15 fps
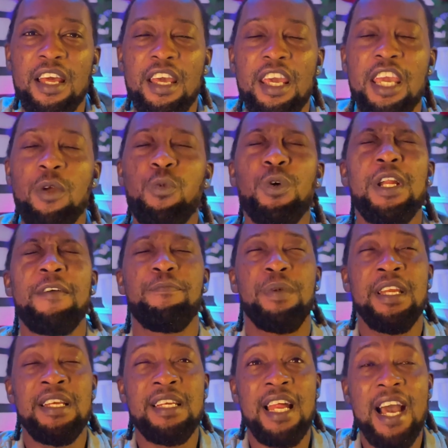It would have
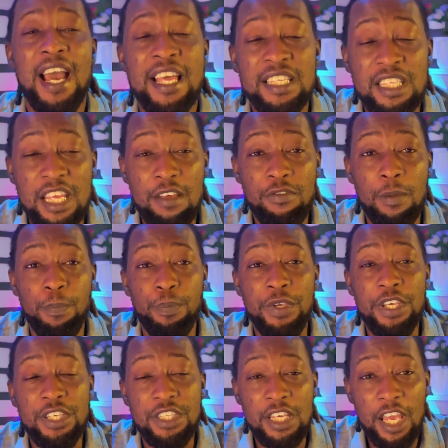been nice if the
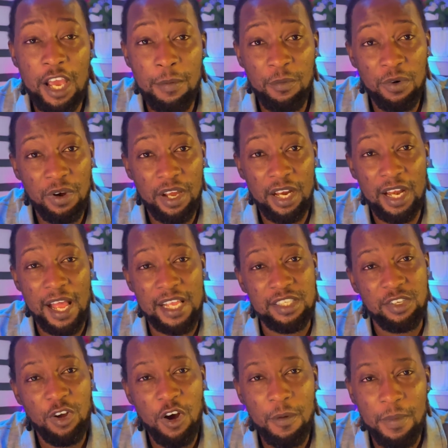PGMOL has
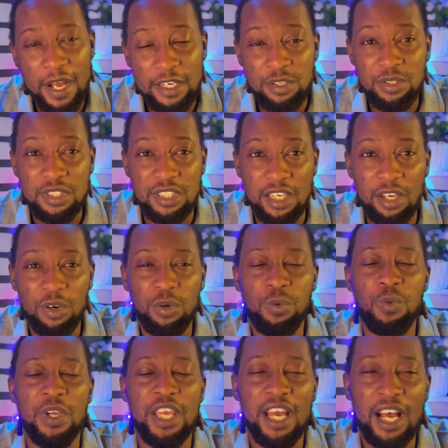come out to say,
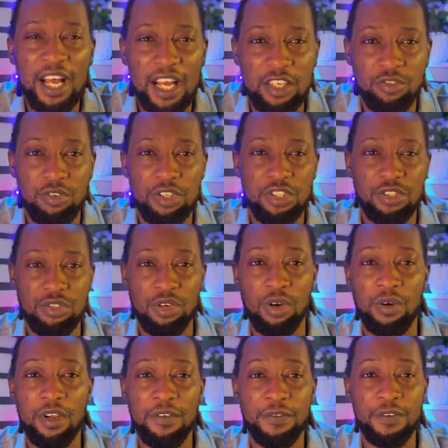we are actually
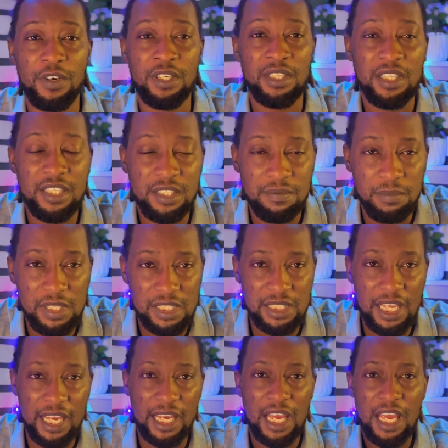sorry for this
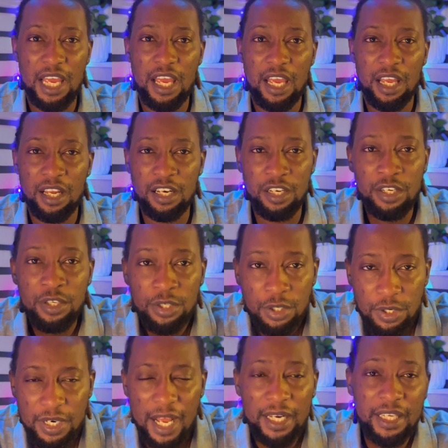mistake.
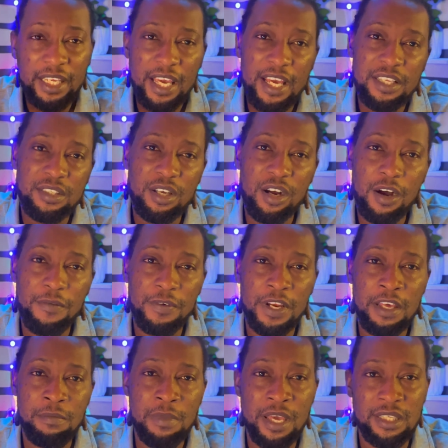Look at the case of
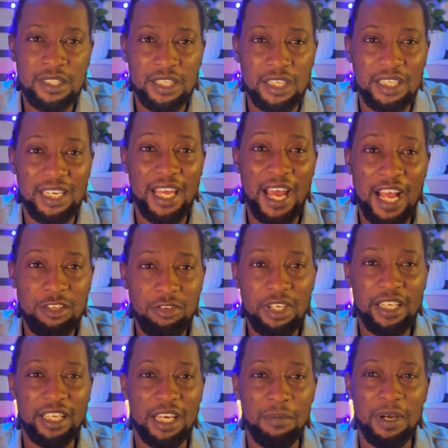Lee Messi. They
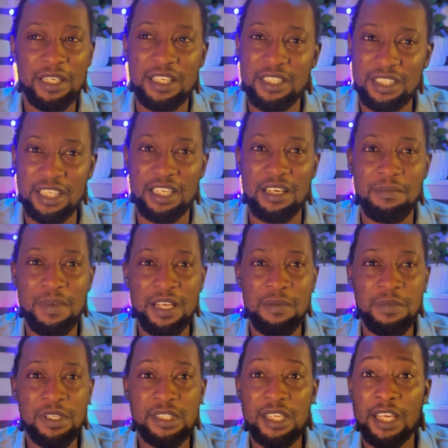actually came out and said they made a
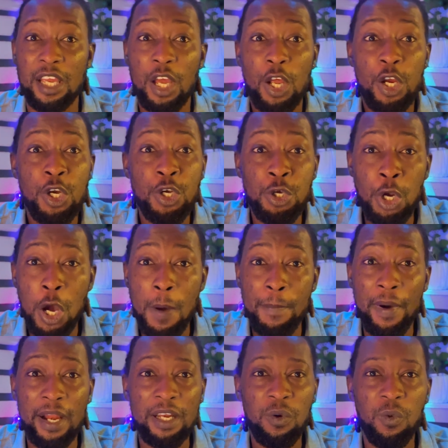mistake.
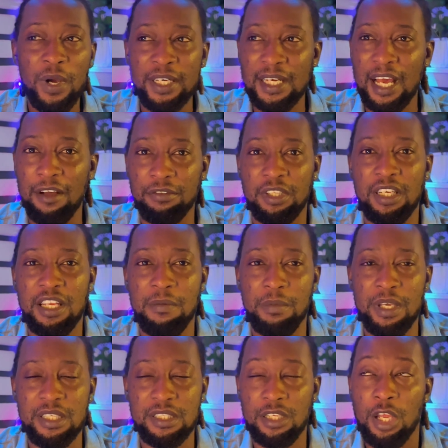Nobody went after Lee
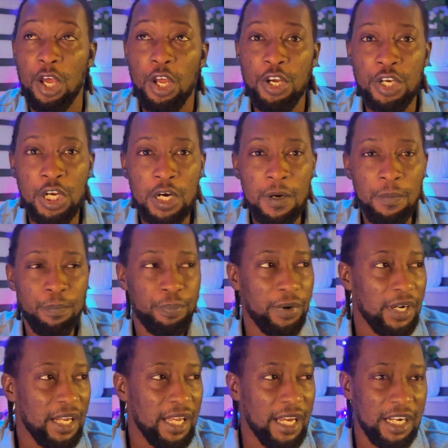Messi.
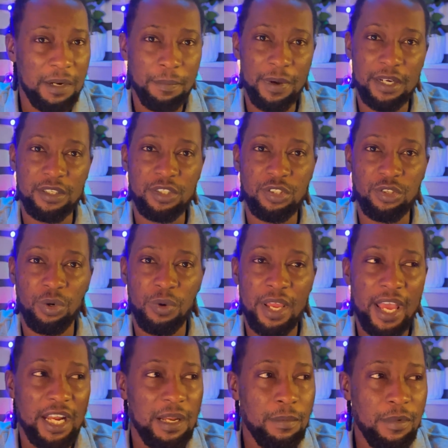Nobody heard about the story
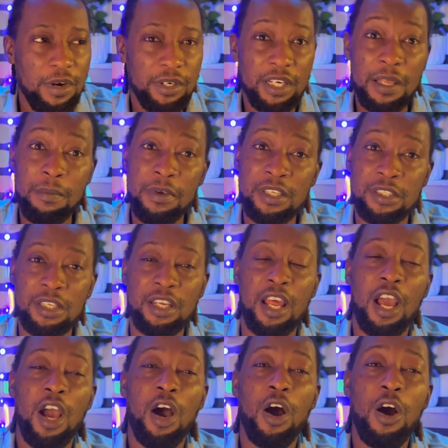anymore. Lee Messi
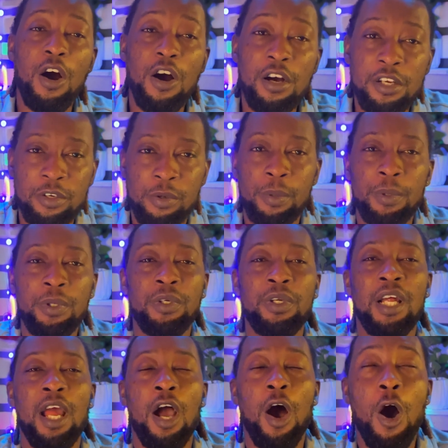
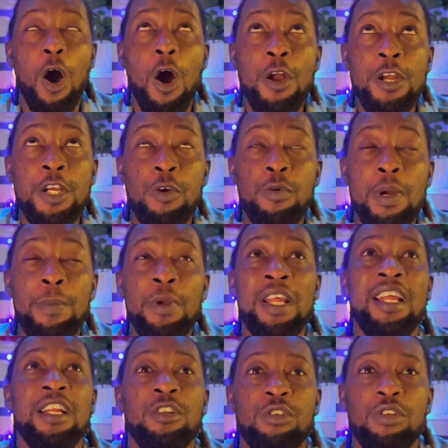
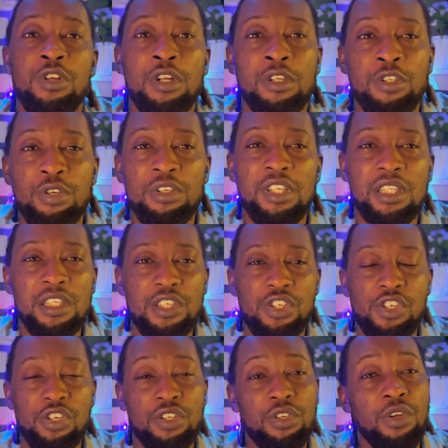honorably took the
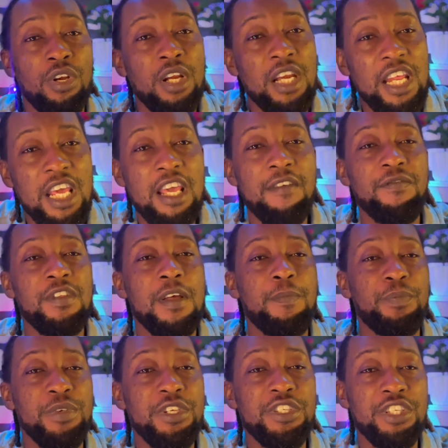decision to leave the
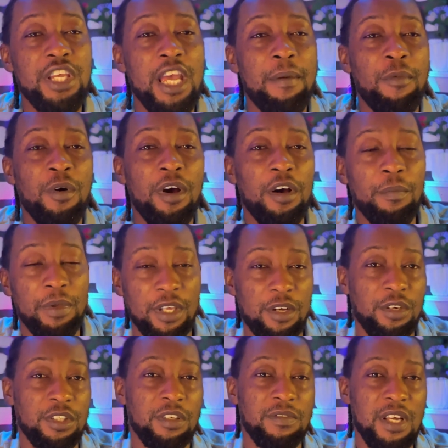PGMOL
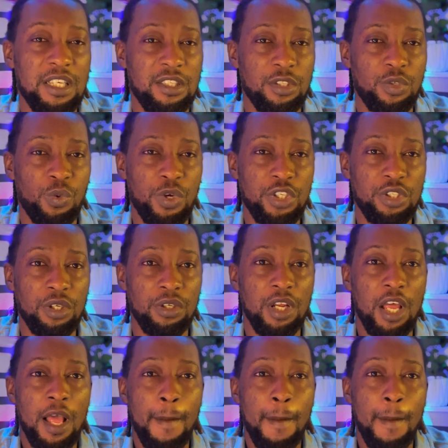because of that situation.